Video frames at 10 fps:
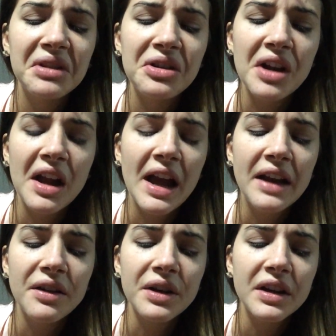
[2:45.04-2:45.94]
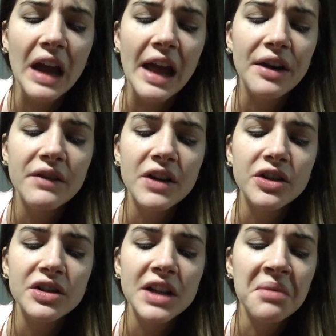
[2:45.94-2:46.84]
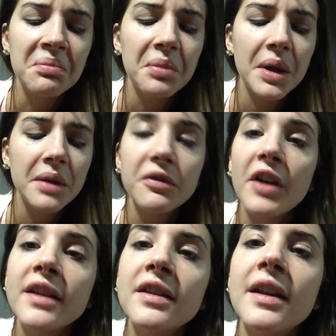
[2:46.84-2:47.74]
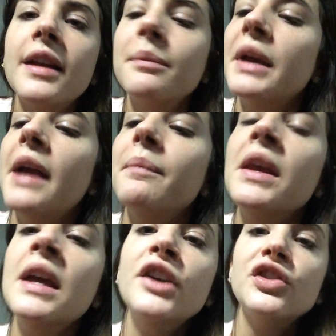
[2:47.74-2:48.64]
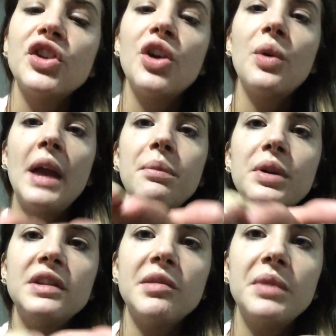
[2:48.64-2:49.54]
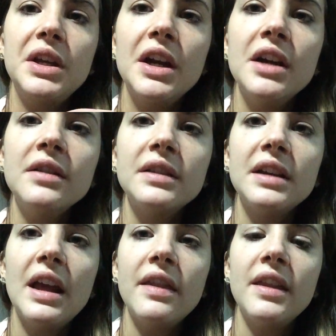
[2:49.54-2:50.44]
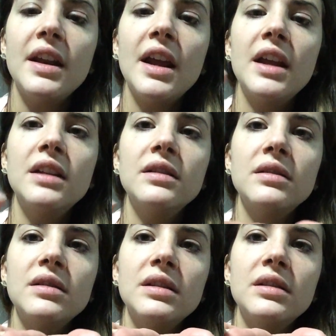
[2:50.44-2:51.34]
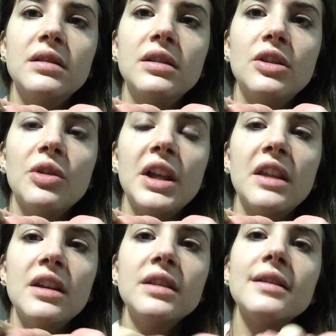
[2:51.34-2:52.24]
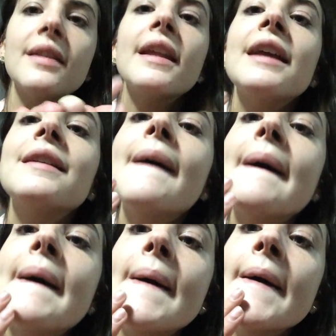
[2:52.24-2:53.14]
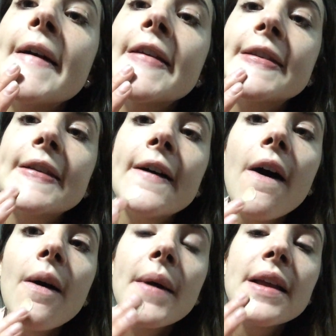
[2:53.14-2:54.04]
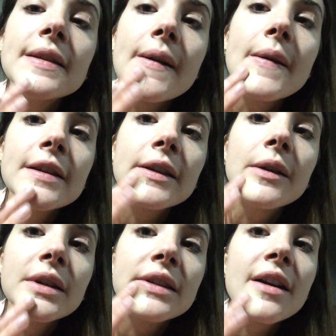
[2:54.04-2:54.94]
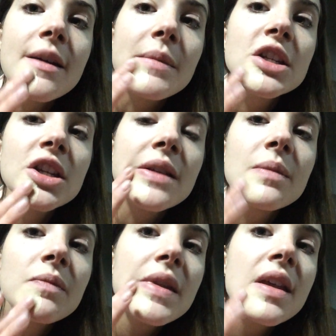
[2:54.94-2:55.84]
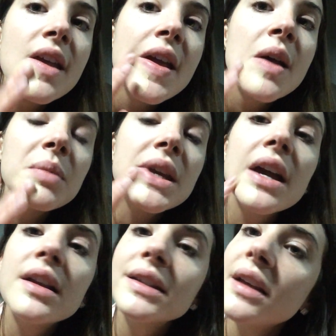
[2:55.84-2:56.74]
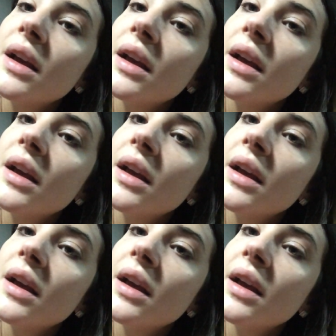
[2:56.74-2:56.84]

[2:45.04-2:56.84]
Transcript: I don't even understand, but fascinating. Okay, so I put some here, and then I go like this, and then I always start on my chin, because